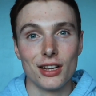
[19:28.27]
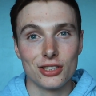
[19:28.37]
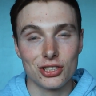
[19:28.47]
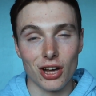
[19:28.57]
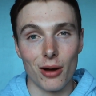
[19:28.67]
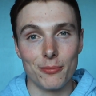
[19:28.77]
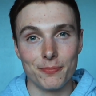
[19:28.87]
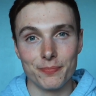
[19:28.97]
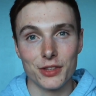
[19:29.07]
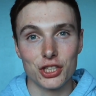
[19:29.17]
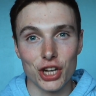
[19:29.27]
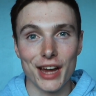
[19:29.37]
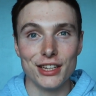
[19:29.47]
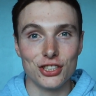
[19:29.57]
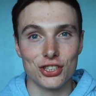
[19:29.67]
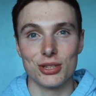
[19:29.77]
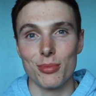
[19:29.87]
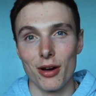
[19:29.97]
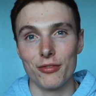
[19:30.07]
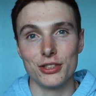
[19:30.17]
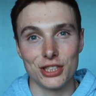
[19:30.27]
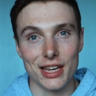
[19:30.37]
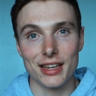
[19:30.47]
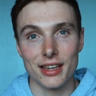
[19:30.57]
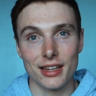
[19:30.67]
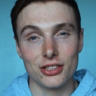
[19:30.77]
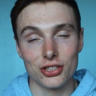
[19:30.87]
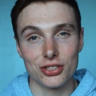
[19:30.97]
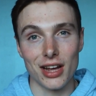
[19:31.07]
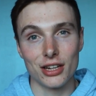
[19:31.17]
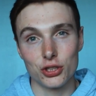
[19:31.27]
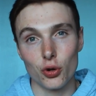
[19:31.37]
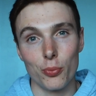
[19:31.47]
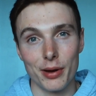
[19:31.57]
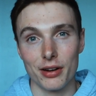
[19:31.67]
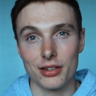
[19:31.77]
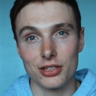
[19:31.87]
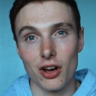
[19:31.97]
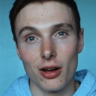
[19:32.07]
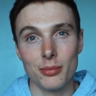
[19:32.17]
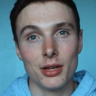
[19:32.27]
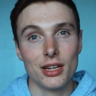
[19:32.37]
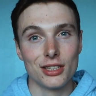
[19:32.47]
some changes in my physique in just that short period of time.